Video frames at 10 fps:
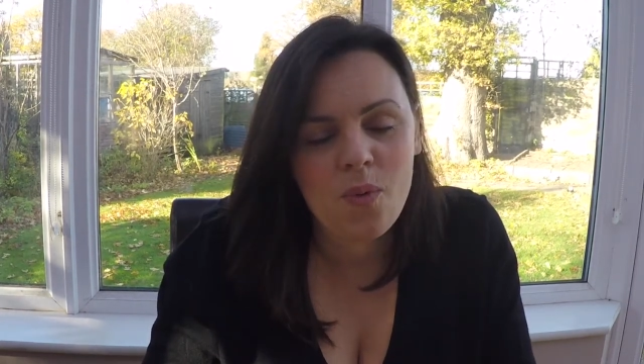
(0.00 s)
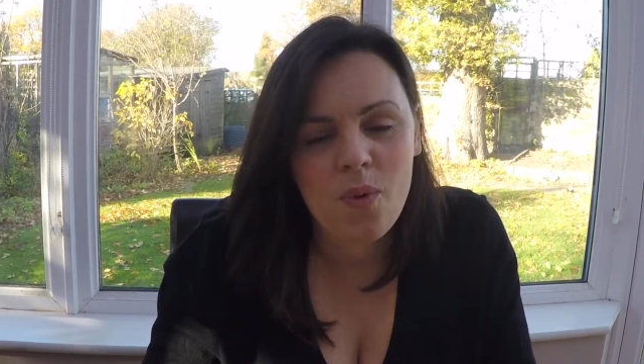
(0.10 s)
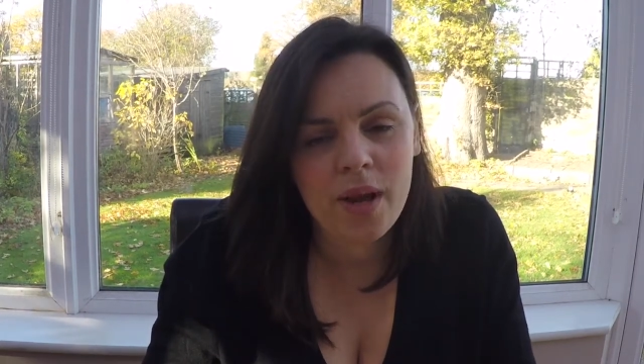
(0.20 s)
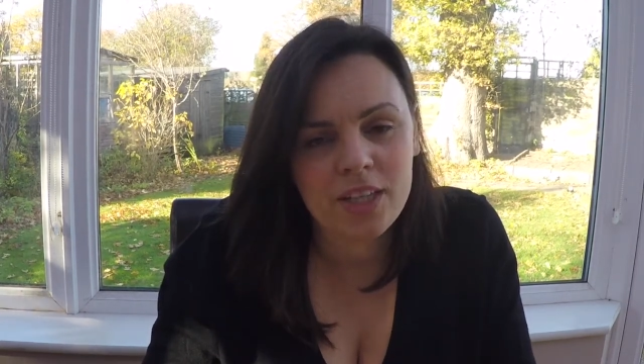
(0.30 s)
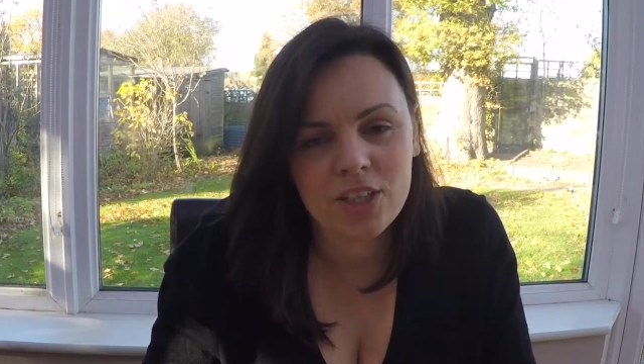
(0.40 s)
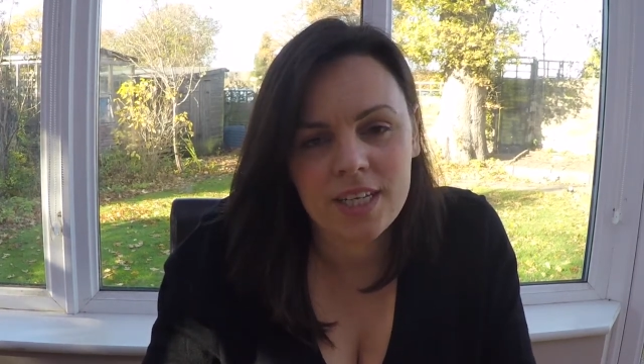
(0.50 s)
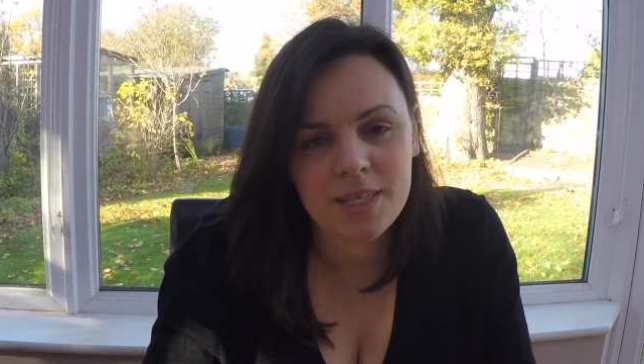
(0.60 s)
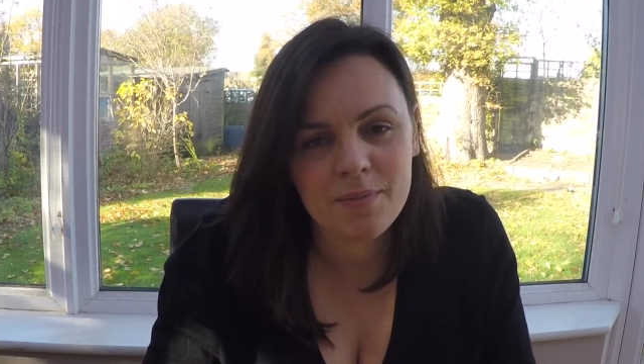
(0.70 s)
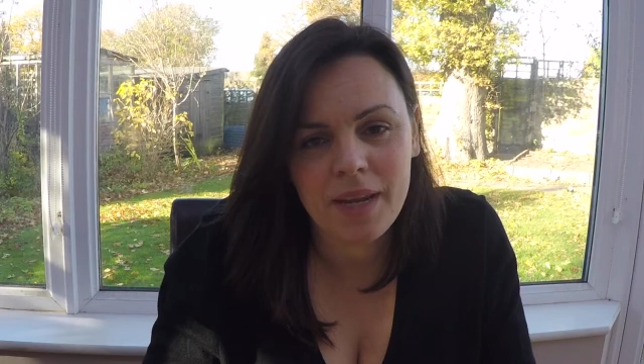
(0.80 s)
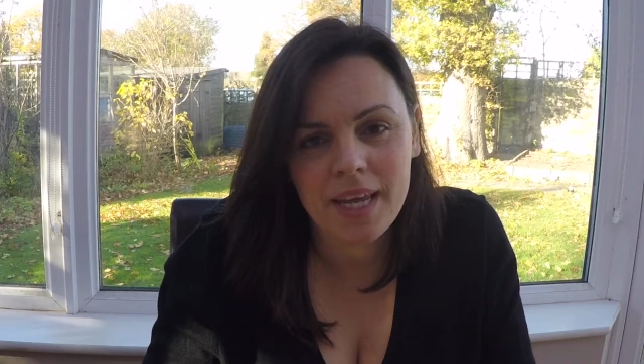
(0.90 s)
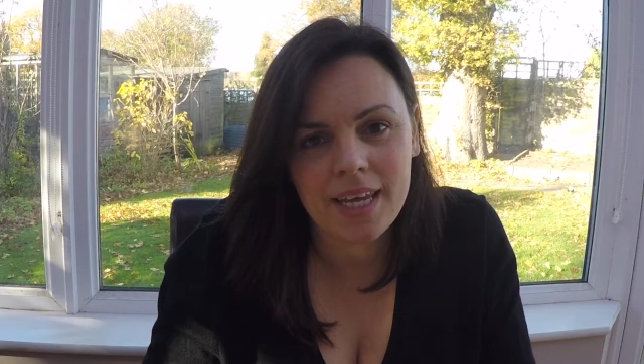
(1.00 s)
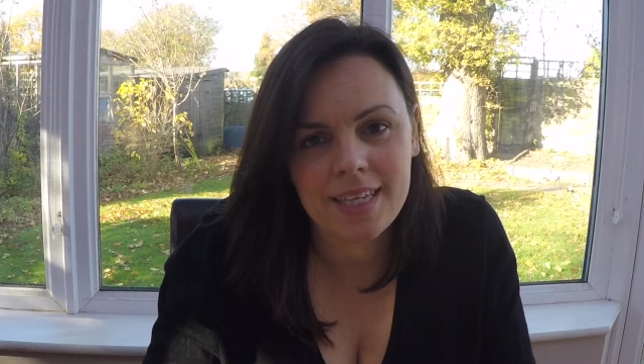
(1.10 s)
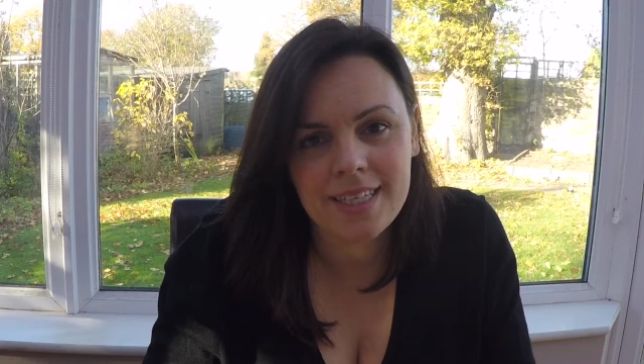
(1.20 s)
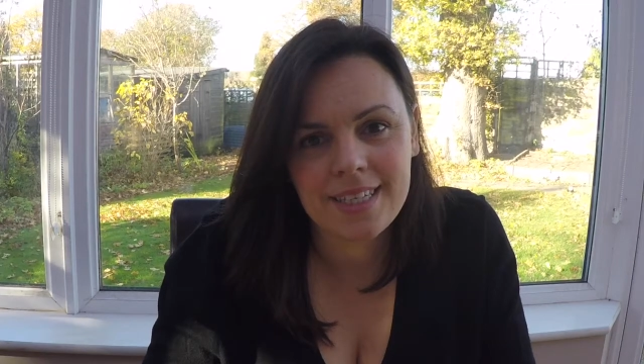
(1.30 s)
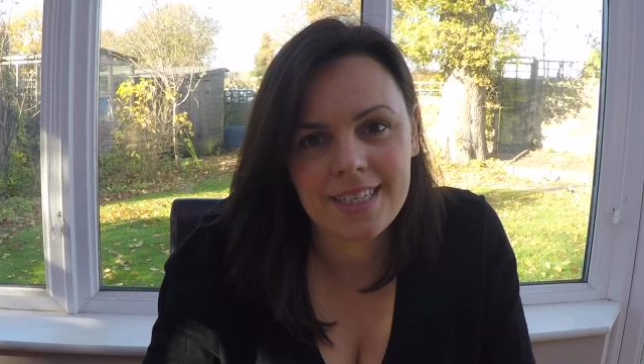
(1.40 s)
which is
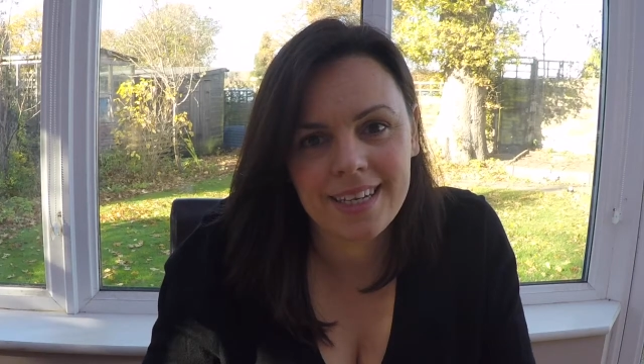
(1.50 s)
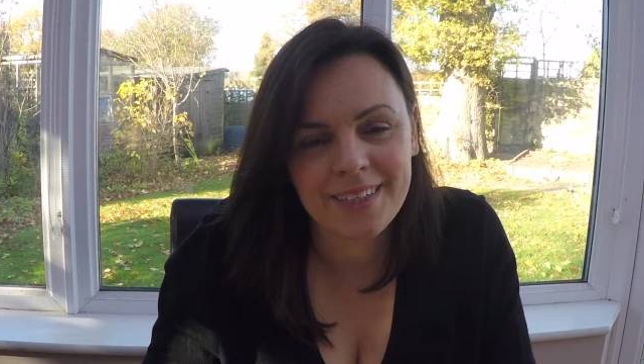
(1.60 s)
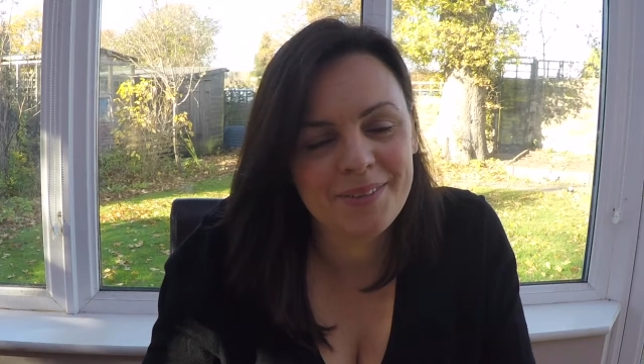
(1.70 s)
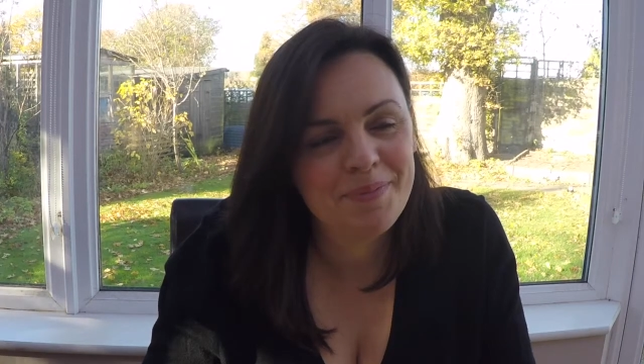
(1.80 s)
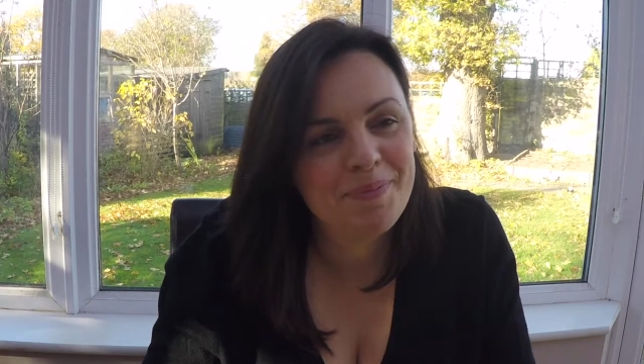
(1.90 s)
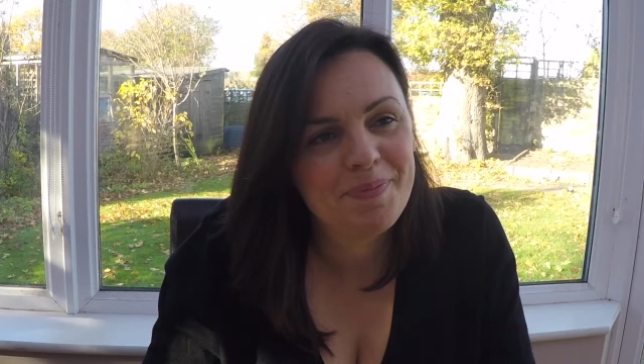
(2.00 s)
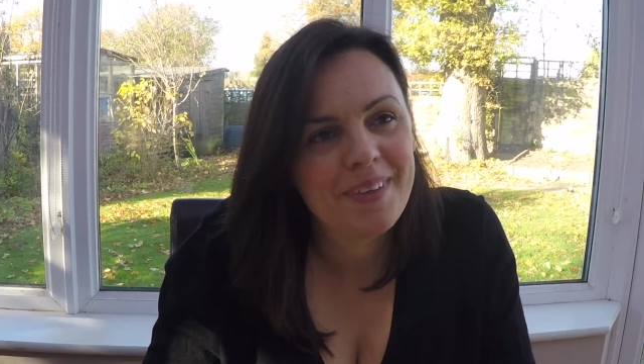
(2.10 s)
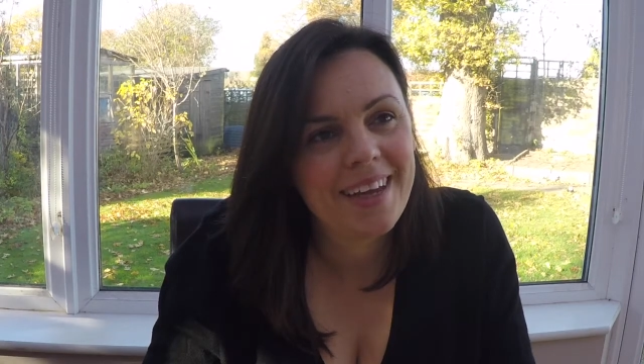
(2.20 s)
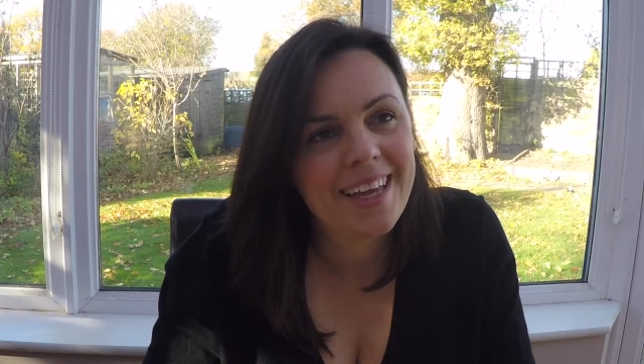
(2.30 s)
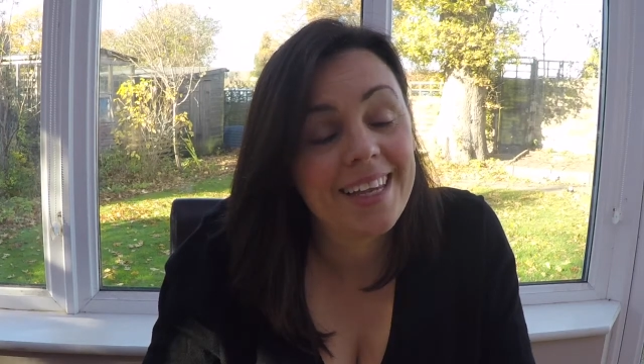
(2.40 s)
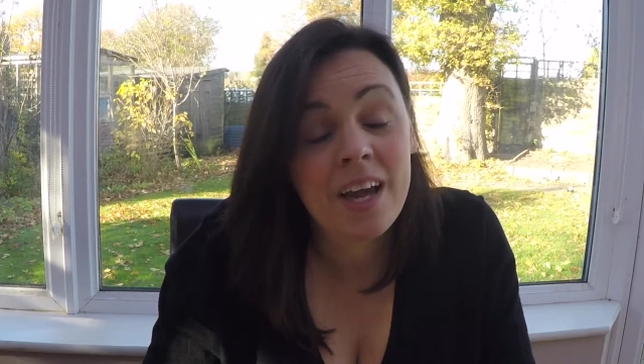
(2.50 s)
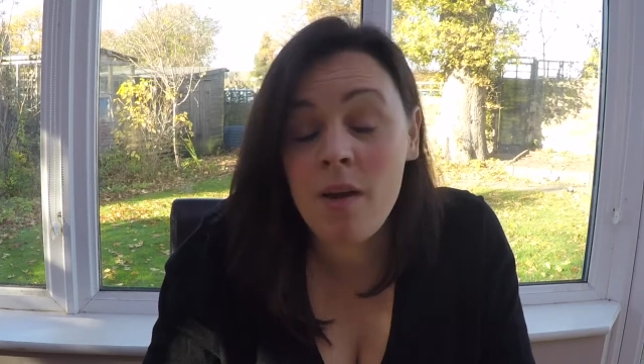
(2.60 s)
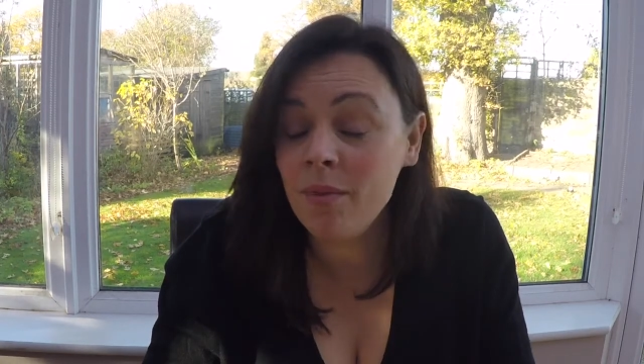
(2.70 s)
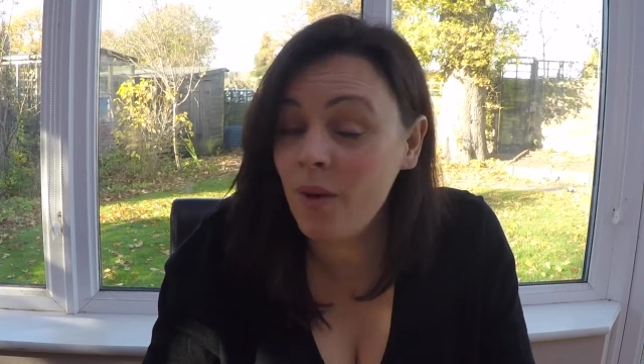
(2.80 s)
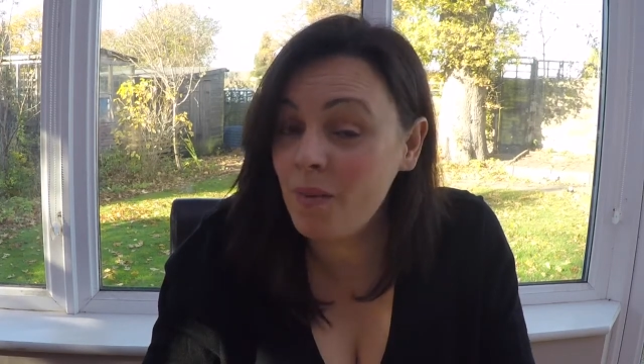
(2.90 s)
bliss.
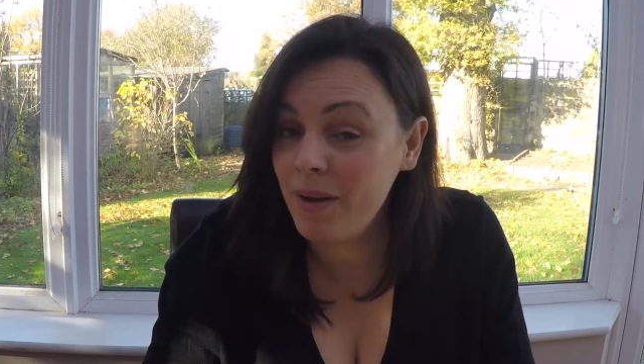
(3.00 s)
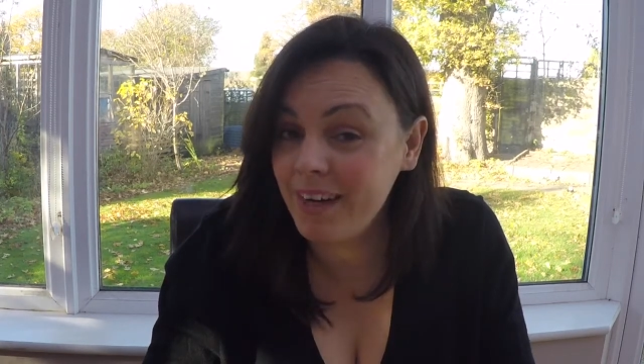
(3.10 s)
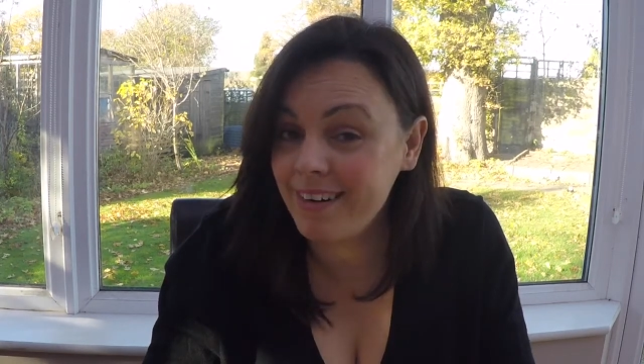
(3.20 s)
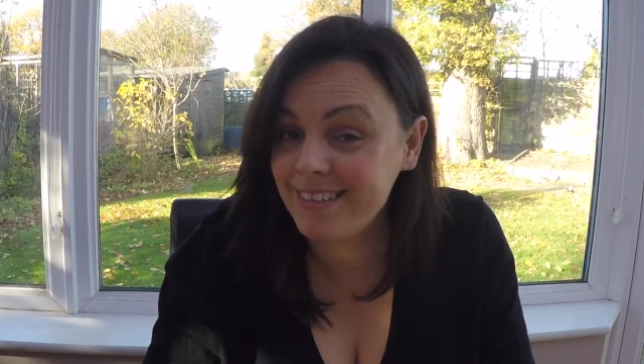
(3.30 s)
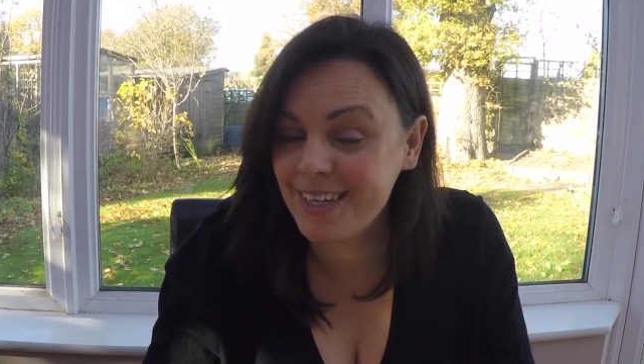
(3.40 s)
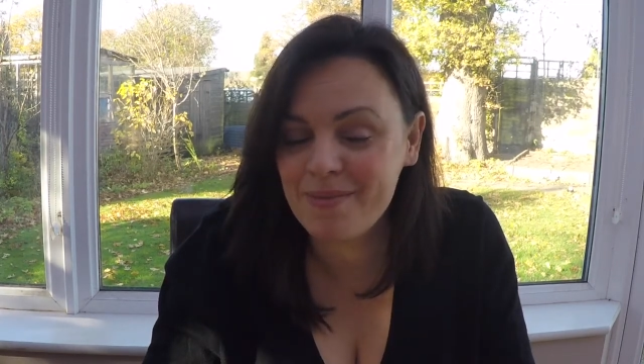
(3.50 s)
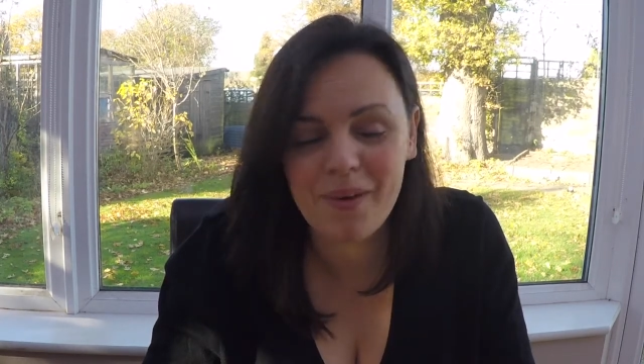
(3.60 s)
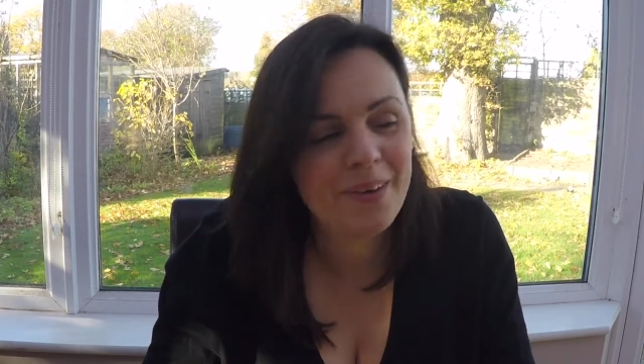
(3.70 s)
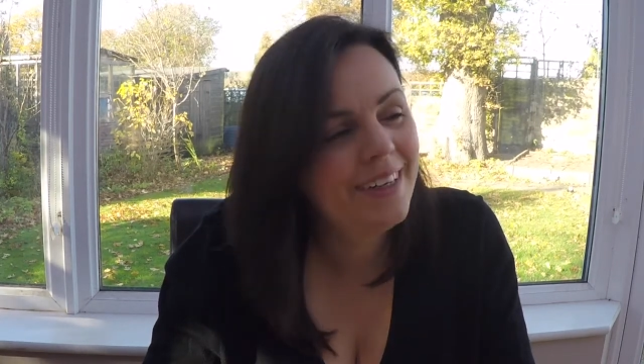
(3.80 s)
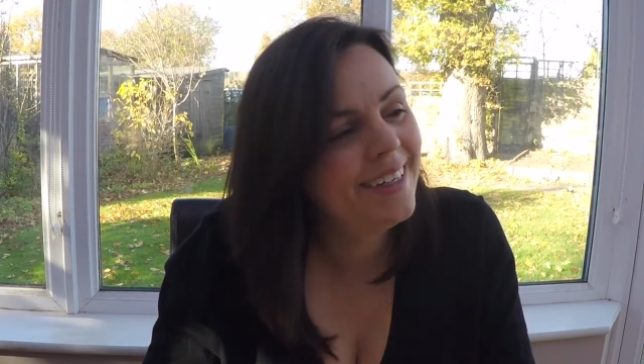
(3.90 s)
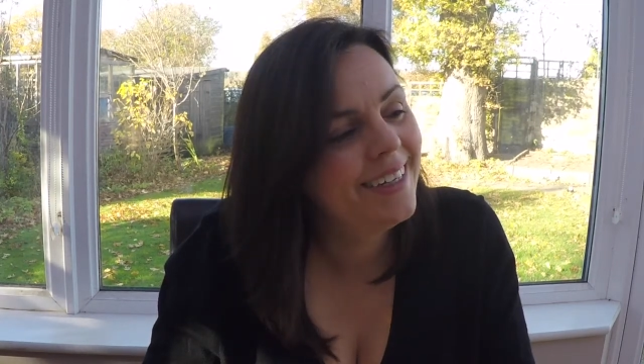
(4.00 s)
Now I'm not on the playground anymore.